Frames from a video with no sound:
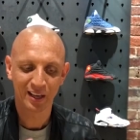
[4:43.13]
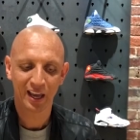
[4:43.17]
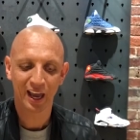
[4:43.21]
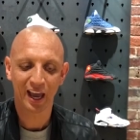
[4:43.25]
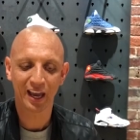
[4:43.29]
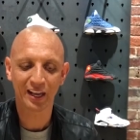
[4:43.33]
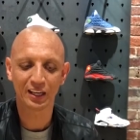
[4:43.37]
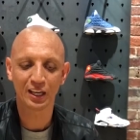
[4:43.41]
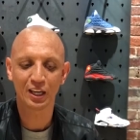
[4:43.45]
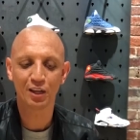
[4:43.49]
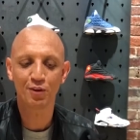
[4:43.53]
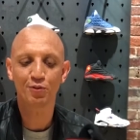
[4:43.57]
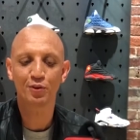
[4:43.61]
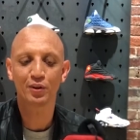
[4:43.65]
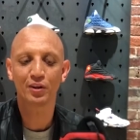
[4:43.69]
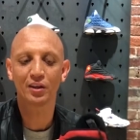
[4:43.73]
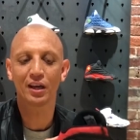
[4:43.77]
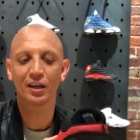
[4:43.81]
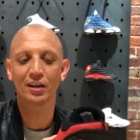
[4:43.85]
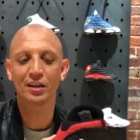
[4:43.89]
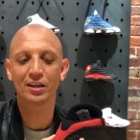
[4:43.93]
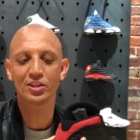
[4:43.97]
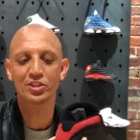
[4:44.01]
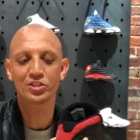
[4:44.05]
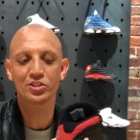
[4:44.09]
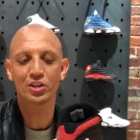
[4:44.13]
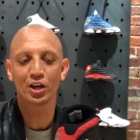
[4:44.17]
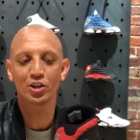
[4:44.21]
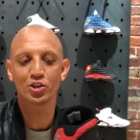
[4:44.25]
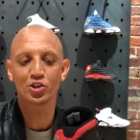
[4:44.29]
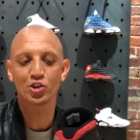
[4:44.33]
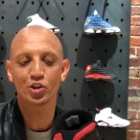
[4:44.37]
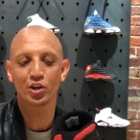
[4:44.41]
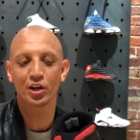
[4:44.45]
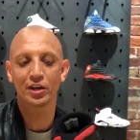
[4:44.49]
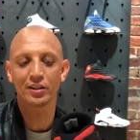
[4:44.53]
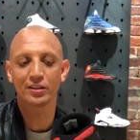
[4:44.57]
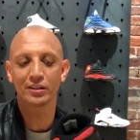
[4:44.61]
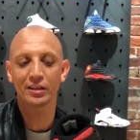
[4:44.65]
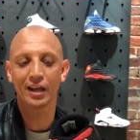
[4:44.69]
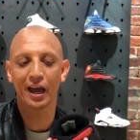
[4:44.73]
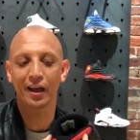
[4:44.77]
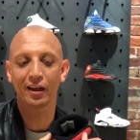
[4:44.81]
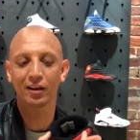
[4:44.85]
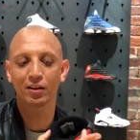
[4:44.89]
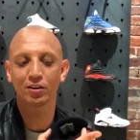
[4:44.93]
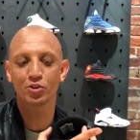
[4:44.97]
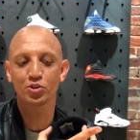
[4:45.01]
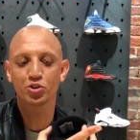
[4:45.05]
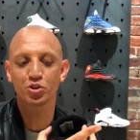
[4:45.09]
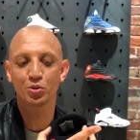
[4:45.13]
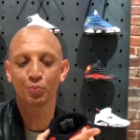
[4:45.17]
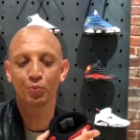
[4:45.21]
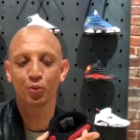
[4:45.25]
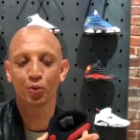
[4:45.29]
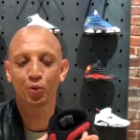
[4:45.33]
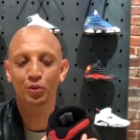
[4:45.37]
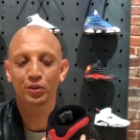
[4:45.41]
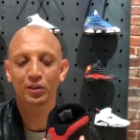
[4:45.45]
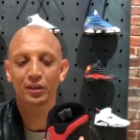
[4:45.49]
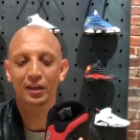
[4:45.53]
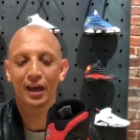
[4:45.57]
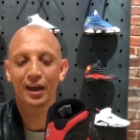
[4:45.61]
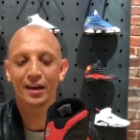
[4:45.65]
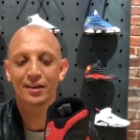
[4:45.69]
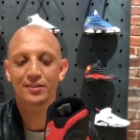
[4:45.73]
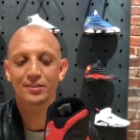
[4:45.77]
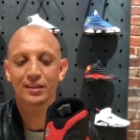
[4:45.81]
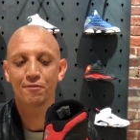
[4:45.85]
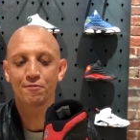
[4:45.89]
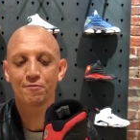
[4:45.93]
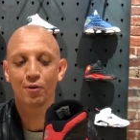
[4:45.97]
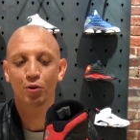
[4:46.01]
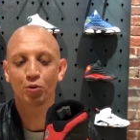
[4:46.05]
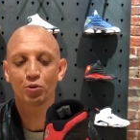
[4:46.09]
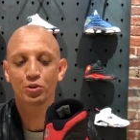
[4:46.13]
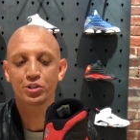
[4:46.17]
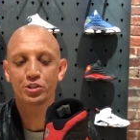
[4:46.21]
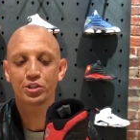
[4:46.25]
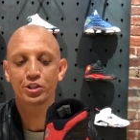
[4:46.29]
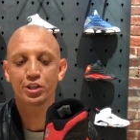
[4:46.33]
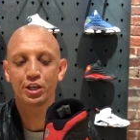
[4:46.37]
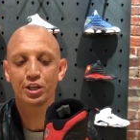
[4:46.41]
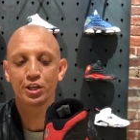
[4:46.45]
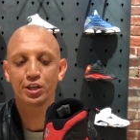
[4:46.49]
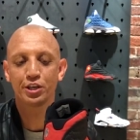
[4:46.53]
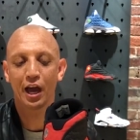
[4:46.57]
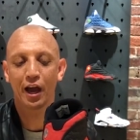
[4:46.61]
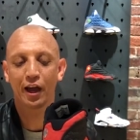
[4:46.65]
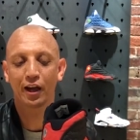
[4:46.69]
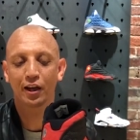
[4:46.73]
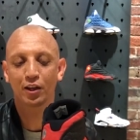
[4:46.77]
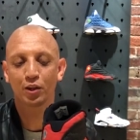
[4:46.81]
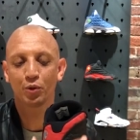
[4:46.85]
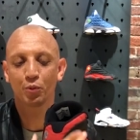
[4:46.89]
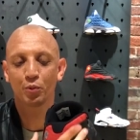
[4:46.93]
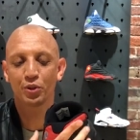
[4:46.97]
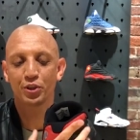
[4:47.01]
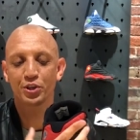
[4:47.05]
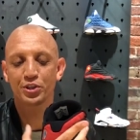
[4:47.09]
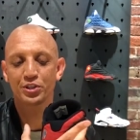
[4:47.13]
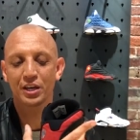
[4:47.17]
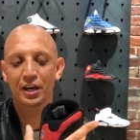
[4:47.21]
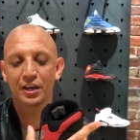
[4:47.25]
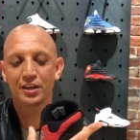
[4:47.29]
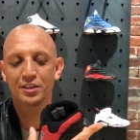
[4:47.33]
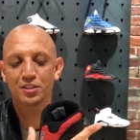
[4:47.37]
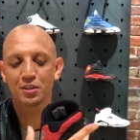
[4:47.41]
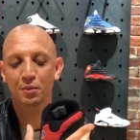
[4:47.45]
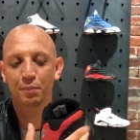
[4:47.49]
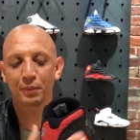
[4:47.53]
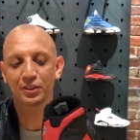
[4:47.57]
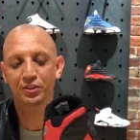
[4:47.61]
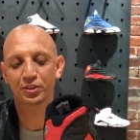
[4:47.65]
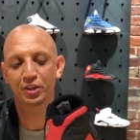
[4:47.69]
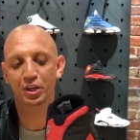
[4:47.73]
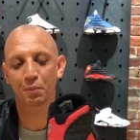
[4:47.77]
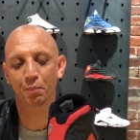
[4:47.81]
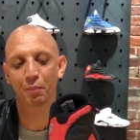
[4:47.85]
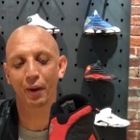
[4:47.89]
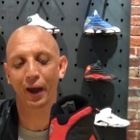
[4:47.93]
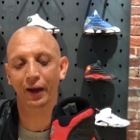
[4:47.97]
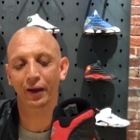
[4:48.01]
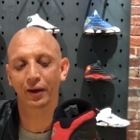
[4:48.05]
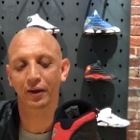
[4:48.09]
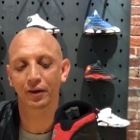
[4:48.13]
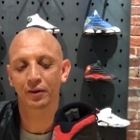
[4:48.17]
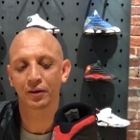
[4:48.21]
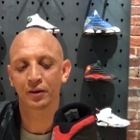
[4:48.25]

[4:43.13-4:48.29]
and even an exaggerated ankle support as it folds the ankle with this asymmetric back.